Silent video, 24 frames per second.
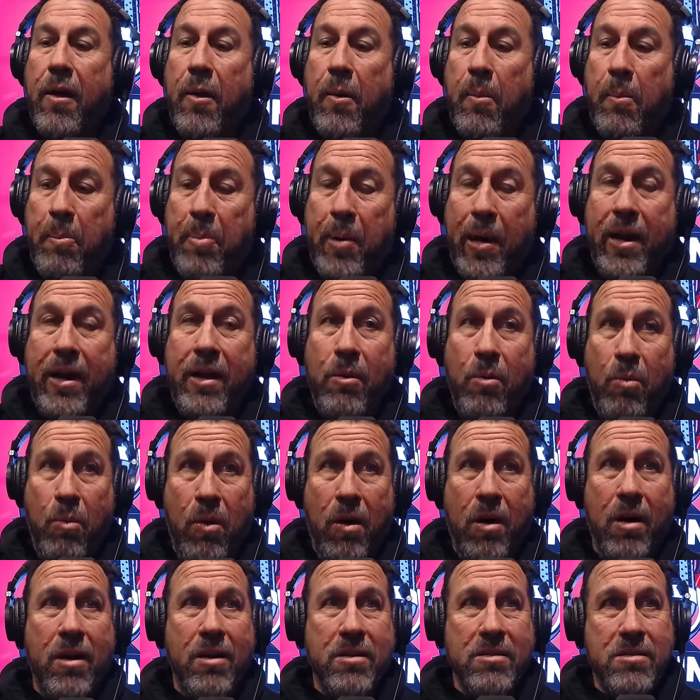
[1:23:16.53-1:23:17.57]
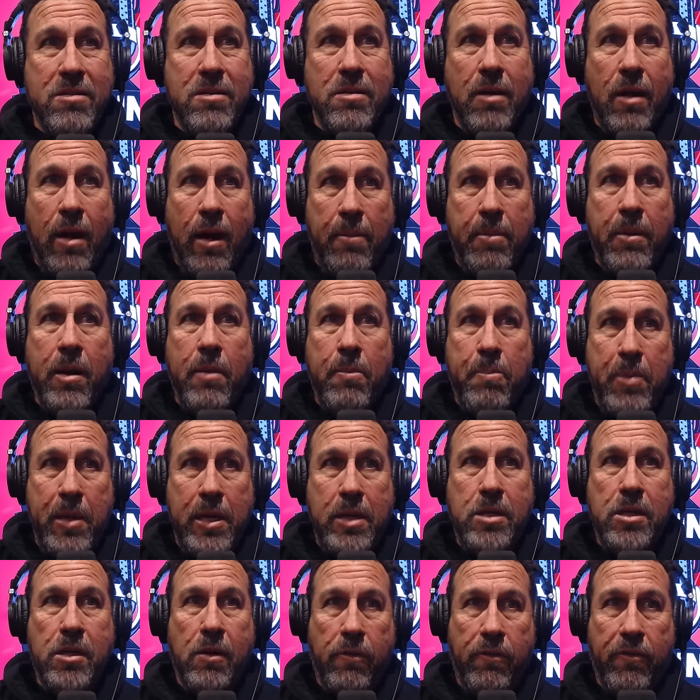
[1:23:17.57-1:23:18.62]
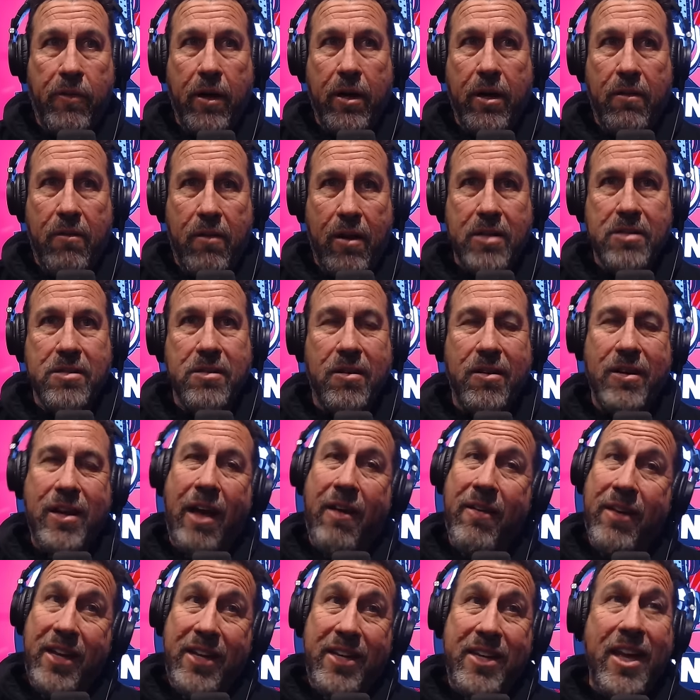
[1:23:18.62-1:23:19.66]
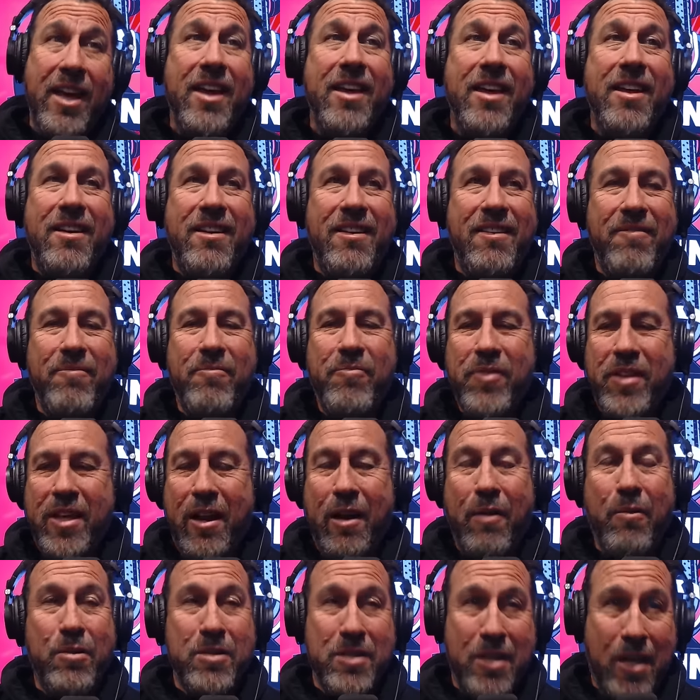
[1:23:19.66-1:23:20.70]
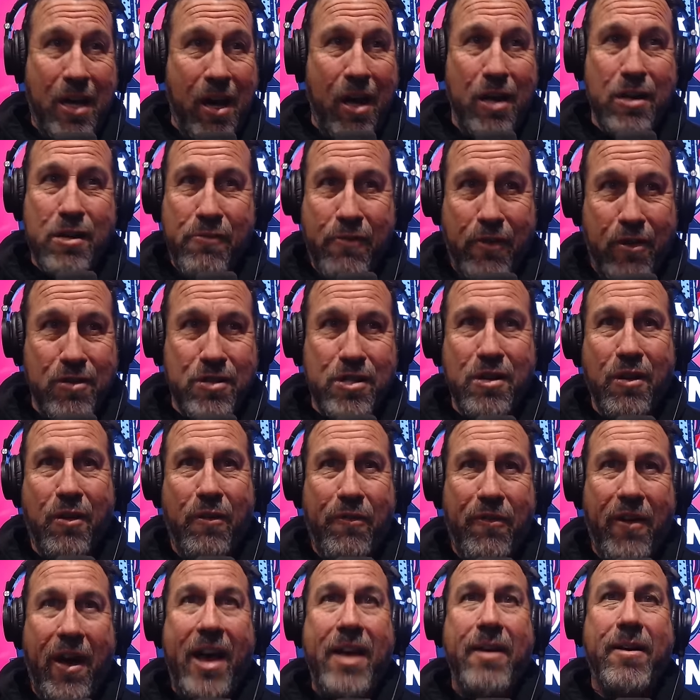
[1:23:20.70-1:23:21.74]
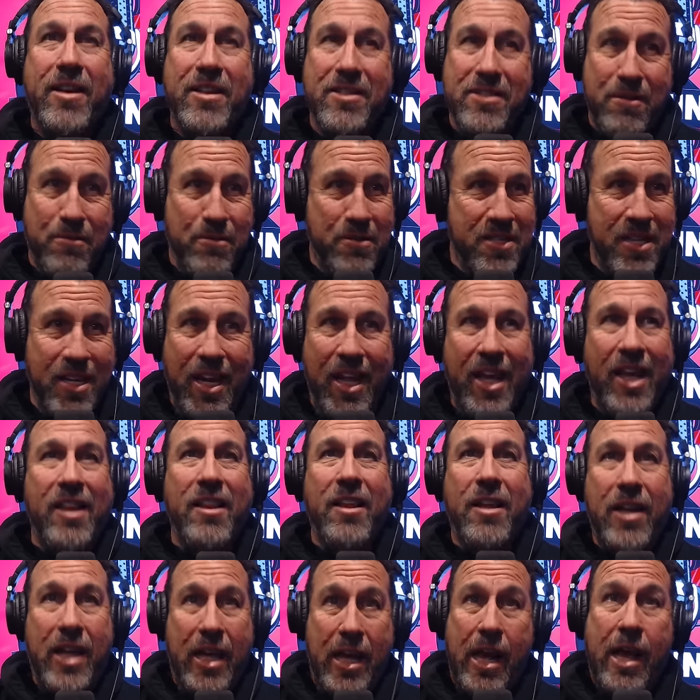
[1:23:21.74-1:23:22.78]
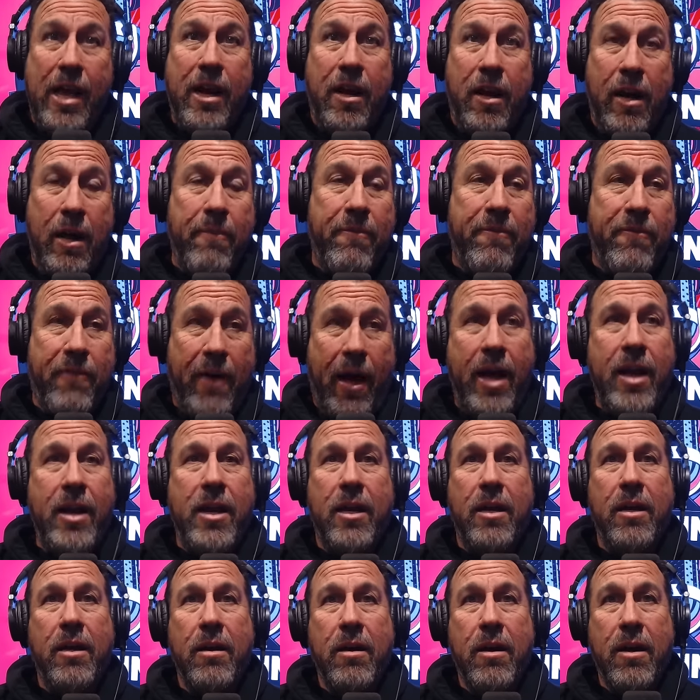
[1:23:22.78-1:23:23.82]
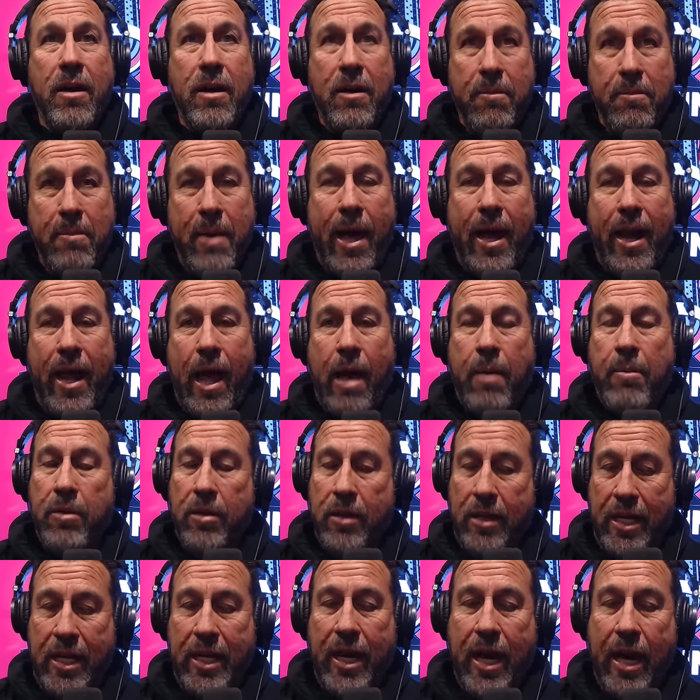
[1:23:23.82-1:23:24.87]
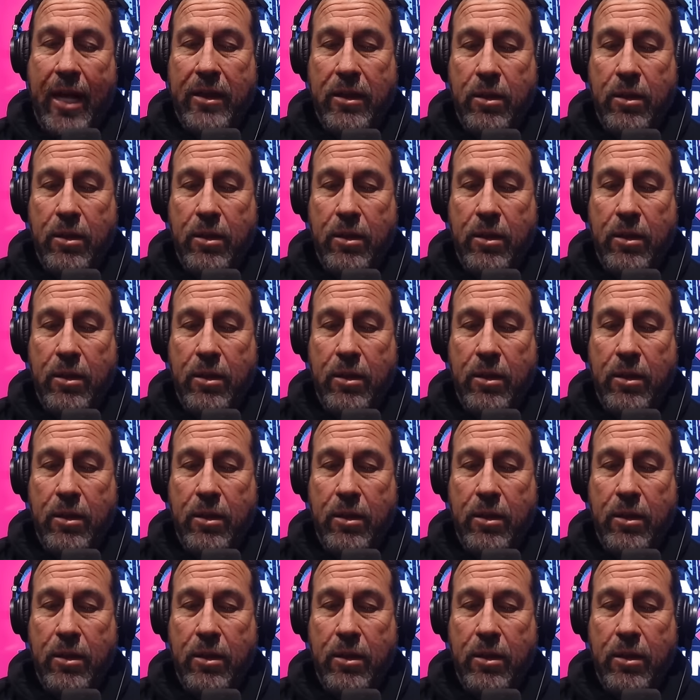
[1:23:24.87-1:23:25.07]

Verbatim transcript: But it was, I'm going to beat your fucking wrestler. Now he did, and it was a controversial fight because it was in England. He ended up fighting Matt Hamill and he got